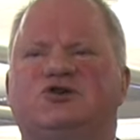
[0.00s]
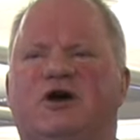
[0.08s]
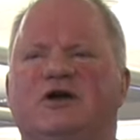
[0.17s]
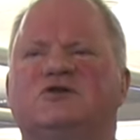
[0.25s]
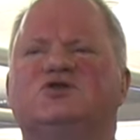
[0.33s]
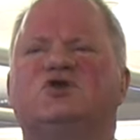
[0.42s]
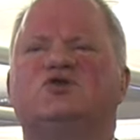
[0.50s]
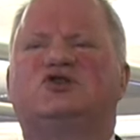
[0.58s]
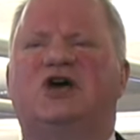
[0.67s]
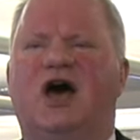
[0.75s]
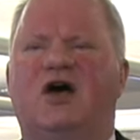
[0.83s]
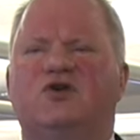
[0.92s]
traders will
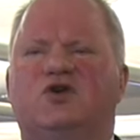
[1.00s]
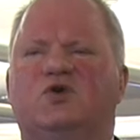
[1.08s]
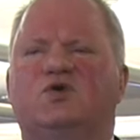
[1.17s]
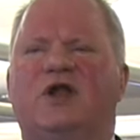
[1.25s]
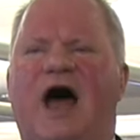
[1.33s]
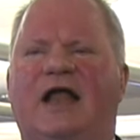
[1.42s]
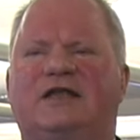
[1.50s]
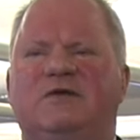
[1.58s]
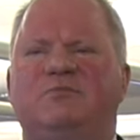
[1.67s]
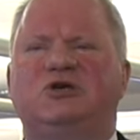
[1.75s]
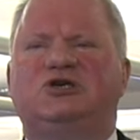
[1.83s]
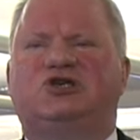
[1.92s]
tell you not to
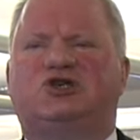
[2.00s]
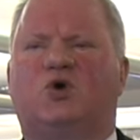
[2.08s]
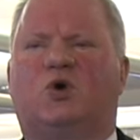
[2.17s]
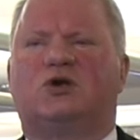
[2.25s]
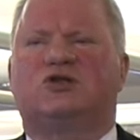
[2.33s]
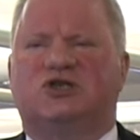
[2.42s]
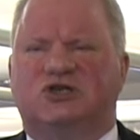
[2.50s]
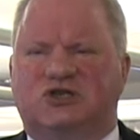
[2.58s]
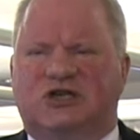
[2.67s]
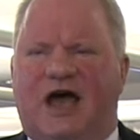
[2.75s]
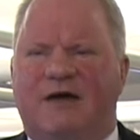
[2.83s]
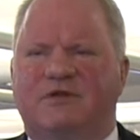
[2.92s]
be short this
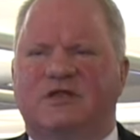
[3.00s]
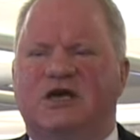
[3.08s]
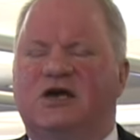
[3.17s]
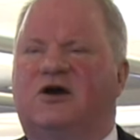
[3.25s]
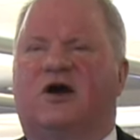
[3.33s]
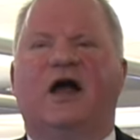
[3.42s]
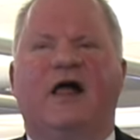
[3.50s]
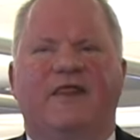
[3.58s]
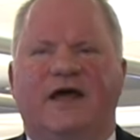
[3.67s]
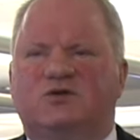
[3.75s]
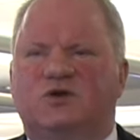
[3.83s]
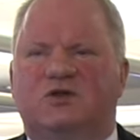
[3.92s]
time of the year.
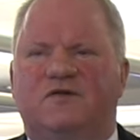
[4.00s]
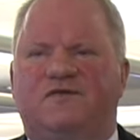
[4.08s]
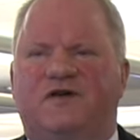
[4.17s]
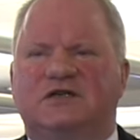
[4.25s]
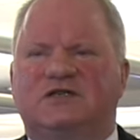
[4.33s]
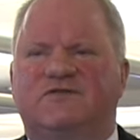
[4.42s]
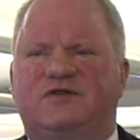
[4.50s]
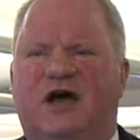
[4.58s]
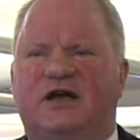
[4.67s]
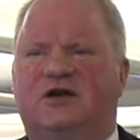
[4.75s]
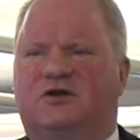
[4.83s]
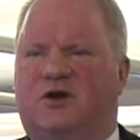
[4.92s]
That's what the funds have
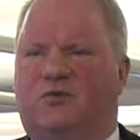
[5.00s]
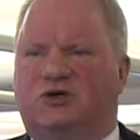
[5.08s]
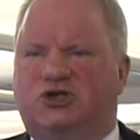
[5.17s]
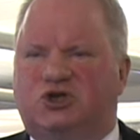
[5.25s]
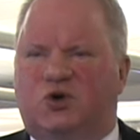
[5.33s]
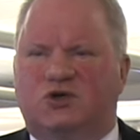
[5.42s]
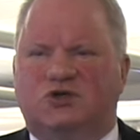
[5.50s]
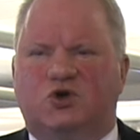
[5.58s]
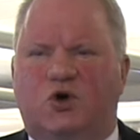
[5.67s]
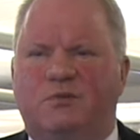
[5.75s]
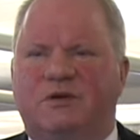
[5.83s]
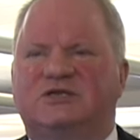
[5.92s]
done here. They were short
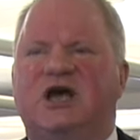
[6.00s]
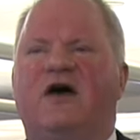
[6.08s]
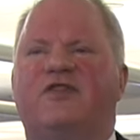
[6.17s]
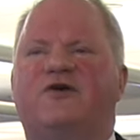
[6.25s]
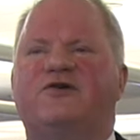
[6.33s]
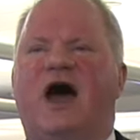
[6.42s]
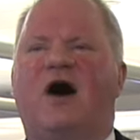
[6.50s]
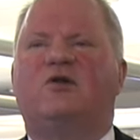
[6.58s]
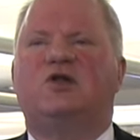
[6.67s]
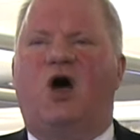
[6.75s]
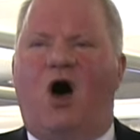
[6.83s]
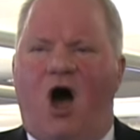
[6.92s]
soybeans, they're now
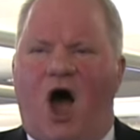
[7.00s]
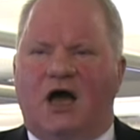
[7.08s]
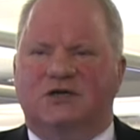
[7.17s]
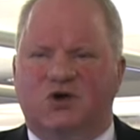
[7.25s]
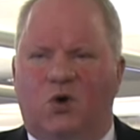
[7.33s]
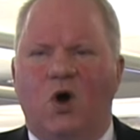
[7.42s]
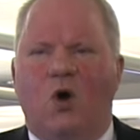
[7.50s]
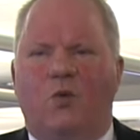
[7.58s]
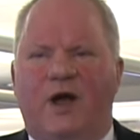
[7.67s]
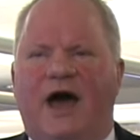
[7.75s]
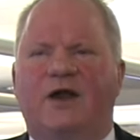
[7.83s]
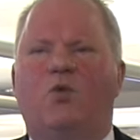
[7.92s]
long. So
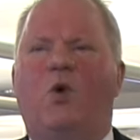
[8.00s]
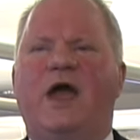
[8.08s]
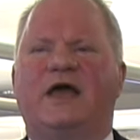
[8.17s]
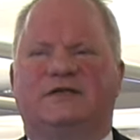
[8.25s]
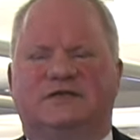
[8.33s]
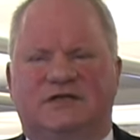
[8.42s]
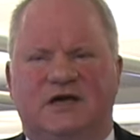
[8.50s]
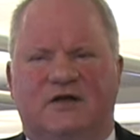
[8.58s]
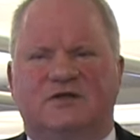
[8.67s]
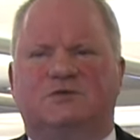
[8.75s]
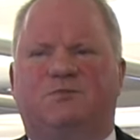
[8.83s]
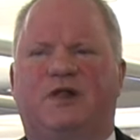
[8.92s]
we got to wait and see how
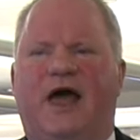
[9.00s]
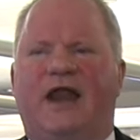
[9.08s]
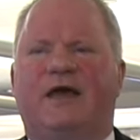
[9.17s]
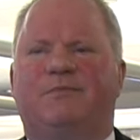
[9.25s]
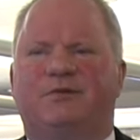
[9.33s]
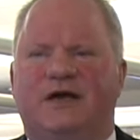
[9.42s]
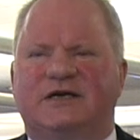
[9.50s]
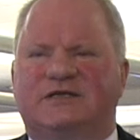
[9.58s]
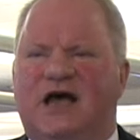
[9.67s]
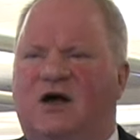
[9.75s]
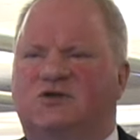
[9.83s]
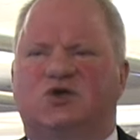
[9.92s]
this planning
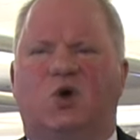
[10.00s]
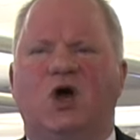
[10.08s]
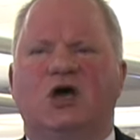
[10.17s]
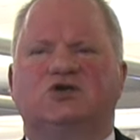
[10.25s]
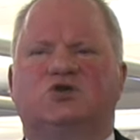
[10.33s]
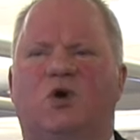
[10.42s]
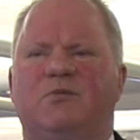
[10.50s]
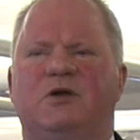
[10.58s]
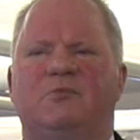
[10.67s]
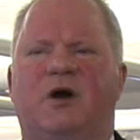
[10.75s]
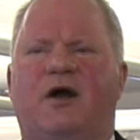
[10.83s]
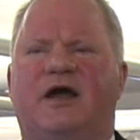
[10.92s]
plays out. So
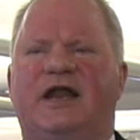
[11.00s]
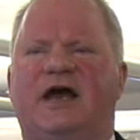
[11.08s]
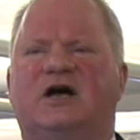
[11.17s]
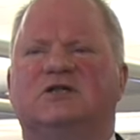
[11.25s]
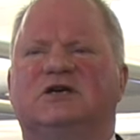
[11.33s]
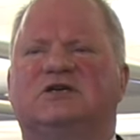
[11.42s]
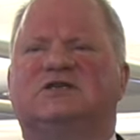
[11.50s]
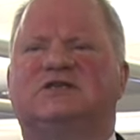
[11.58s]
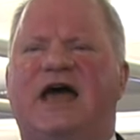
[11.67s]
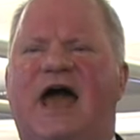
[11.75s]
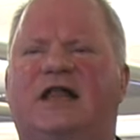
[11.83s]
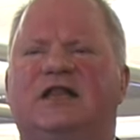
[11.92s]
soybean market held
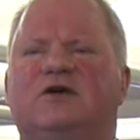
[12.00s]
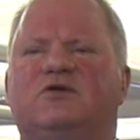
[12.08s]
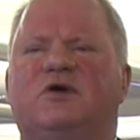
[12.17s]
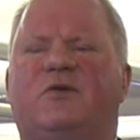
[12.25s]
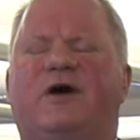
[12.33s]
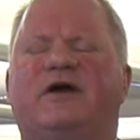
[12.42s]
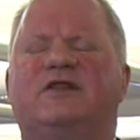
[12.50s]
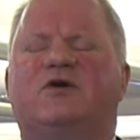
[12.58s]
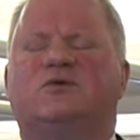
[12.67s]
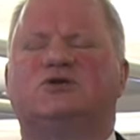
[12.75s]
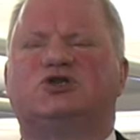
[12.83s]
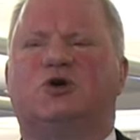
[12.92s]
exactly the way they
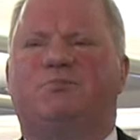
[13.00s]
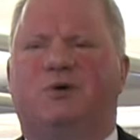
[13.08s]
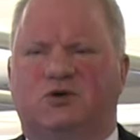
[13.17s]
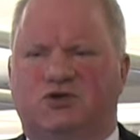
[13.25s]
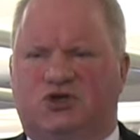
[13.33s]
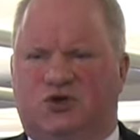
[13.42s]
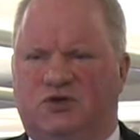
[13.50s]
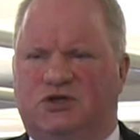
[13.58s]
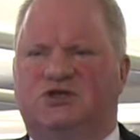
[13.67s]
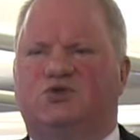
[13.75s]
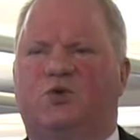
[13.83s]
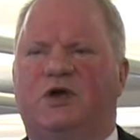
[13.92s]
were supposed to
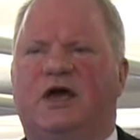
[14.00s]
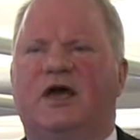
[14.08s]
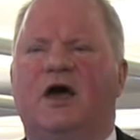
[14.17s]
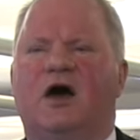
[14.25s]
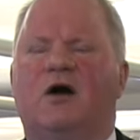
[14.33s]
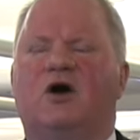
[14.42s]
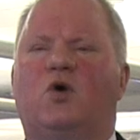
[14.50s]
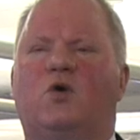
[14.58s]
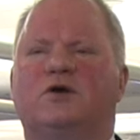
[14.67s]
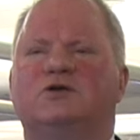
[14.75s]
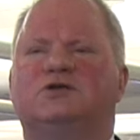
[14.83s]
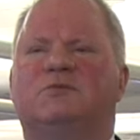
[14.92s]
this week,
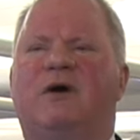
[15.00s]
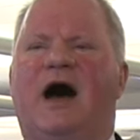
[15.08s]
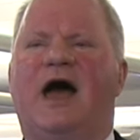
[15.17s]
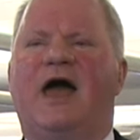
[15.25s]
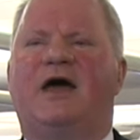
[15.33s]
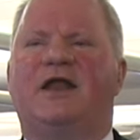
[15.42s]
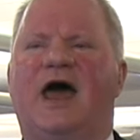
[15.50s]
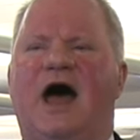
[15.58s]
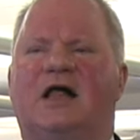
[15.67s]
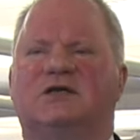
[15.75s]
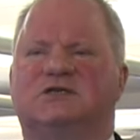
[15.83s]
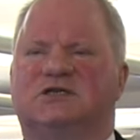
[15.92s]
according to my
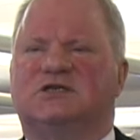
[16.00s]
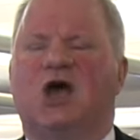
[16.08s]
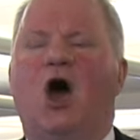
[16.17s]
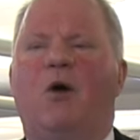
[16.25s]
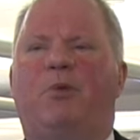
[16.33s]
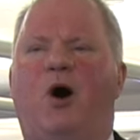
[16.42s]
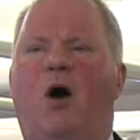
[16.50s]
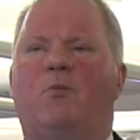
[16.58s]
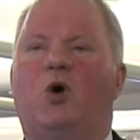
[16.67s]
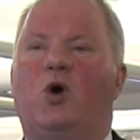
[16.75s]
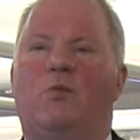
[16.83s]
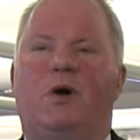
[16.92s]
analysis. Palm
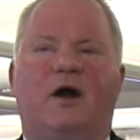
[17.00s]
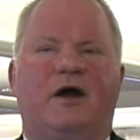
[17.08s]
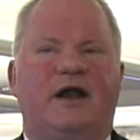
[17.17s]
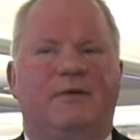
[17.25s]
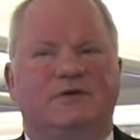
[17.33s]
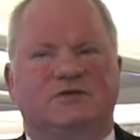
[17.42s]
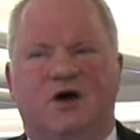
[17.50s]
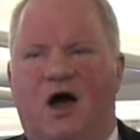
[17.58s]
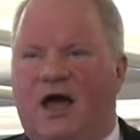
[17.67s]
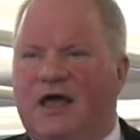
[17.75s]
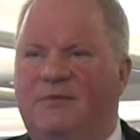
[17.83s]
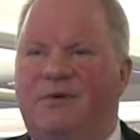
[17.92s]
oil market, I've been
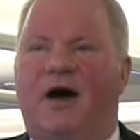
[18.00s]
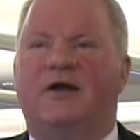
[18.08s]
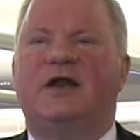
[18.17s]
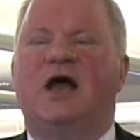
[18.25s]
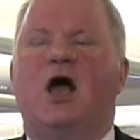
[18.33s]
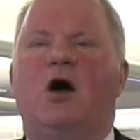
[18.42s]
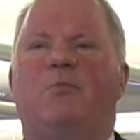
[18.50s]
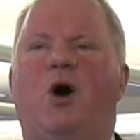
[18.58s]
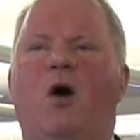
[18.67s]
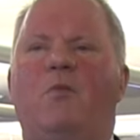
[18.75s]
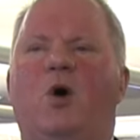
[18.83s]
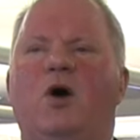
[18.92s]
talking about it.
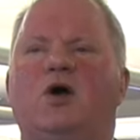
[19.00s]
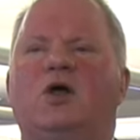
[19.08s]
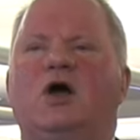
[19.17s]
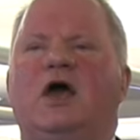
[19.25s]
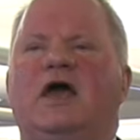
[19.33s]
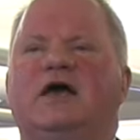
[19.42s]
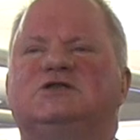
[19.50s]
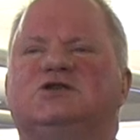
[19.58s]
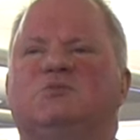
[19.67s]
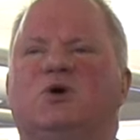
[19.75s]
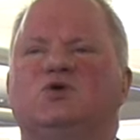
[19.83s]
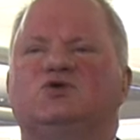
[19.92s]
Palm oil is
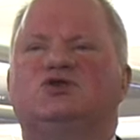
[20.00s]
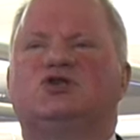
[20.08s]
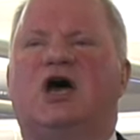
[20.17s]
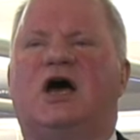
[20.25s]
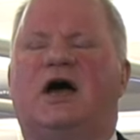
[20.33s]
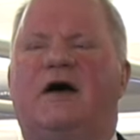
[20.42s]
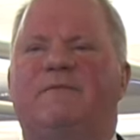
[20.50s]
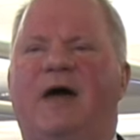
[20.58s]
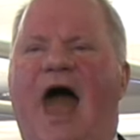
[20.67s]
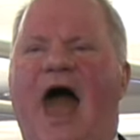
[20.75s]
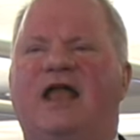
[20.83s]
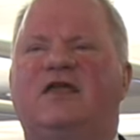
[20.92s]
the most
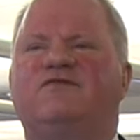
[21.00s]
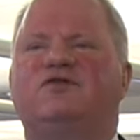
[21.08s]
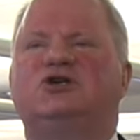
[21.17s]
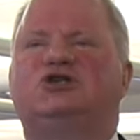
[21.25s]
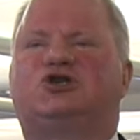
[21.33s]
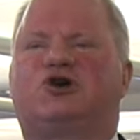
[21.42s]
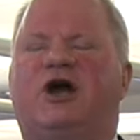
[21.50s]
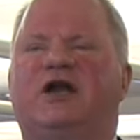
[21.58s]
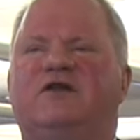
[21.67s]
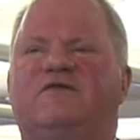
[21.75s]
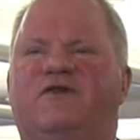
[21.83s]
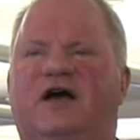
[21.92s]
actively
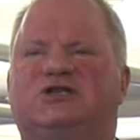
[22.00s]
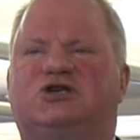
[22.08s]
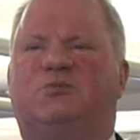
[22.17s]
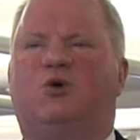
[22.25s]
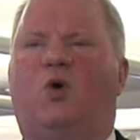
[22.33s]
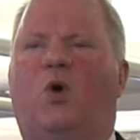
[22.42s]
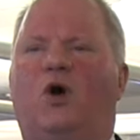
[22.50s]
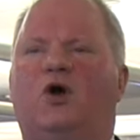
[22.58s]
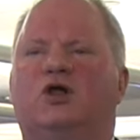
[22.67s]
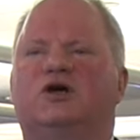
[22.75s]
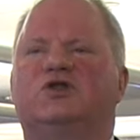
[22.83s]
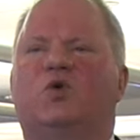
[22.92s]
traded vegetable
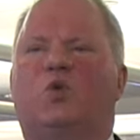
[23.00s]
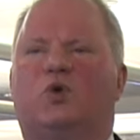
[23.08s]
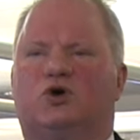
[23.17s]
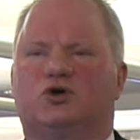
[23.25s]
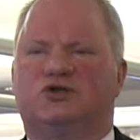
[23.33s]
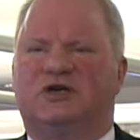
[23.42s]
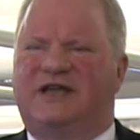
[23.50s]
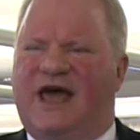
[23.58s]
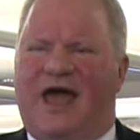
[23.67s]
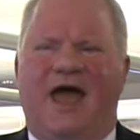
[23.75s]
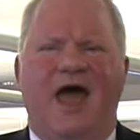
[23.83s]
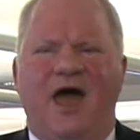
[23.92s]
oil in the world
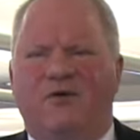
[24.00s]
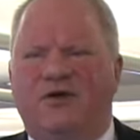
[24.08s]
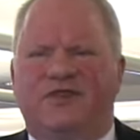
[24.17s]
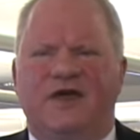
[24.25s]
today. I mean, you